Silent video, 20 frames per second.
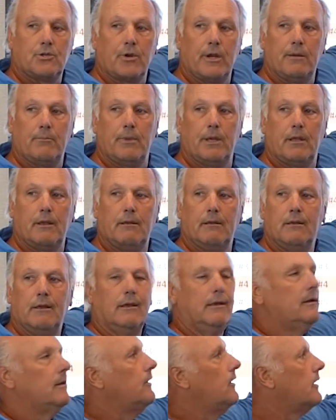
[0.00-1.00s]
treatment,
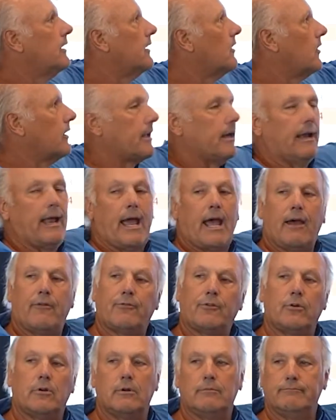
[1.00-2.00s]
you can look at
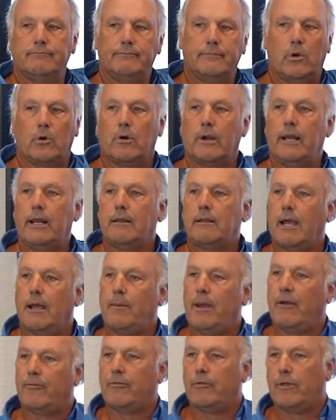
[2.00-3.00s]
after, or any time
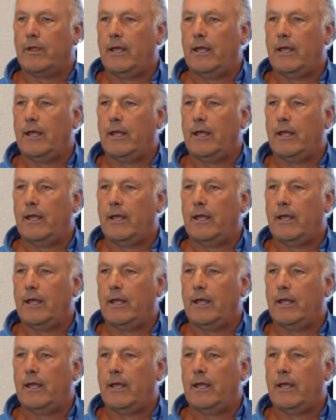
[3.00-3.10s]
after